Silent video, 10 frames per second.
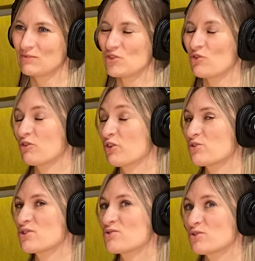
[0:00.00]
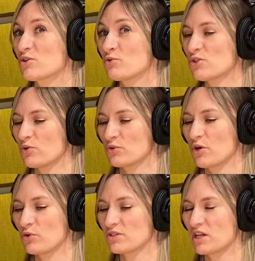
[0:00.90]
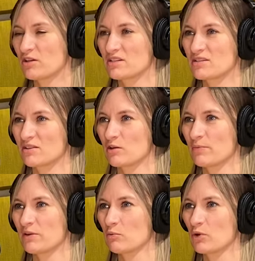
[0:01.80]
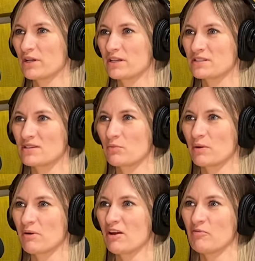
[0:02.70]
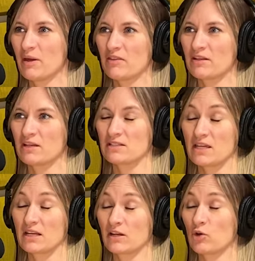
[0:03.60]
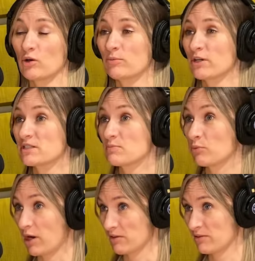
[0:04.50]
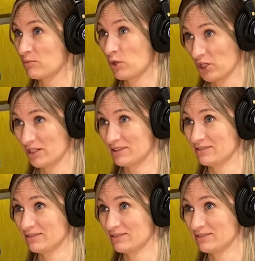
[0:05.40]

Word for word: So, for those who, who don't know, tell us a little bit what is the Wim Hof method? It, it incorporates breath work.